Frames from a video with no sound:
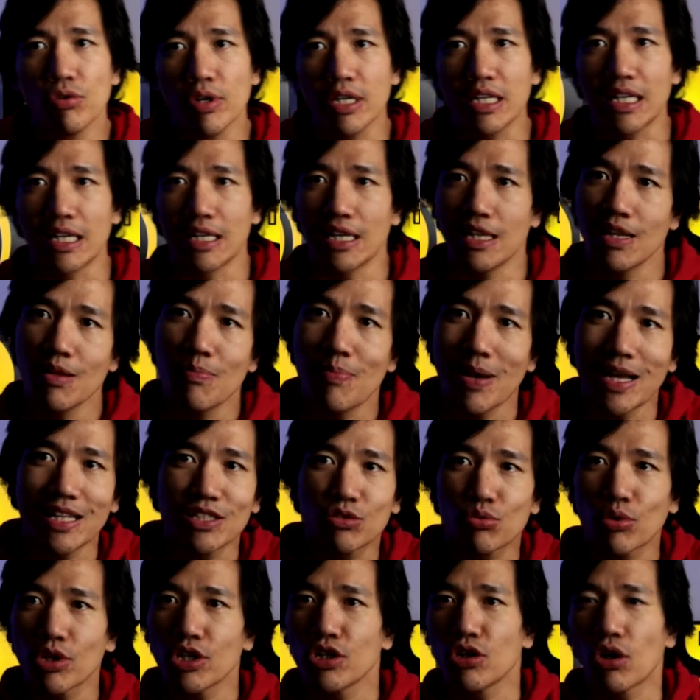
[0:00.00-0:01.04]
doing it. It
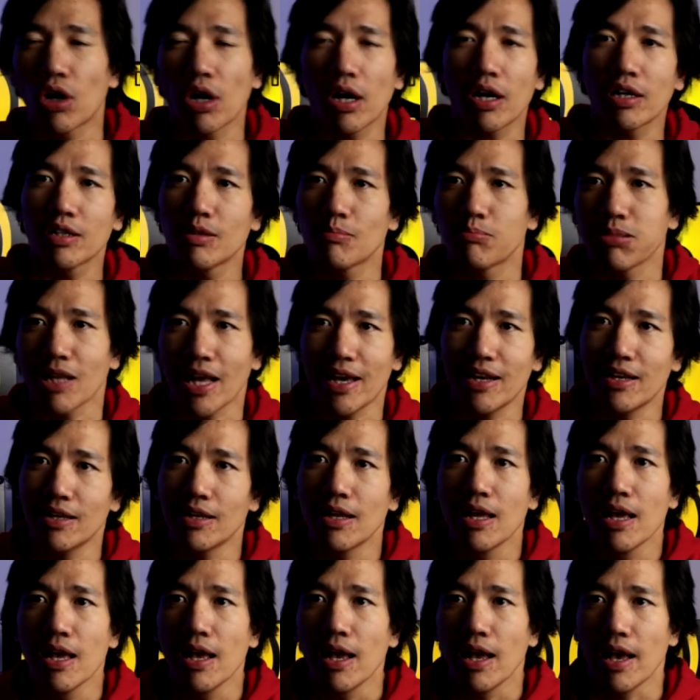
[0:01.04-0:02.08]
depends where you are on the
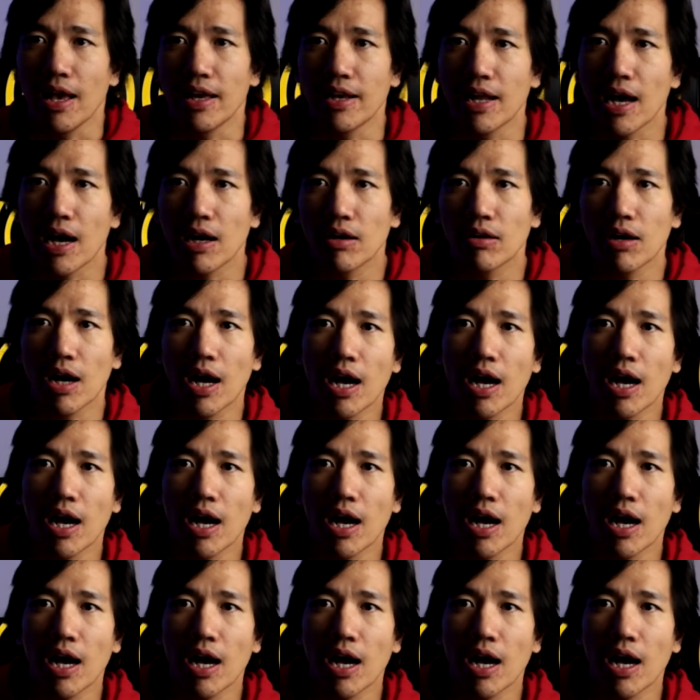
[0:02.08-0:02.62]
planet and how,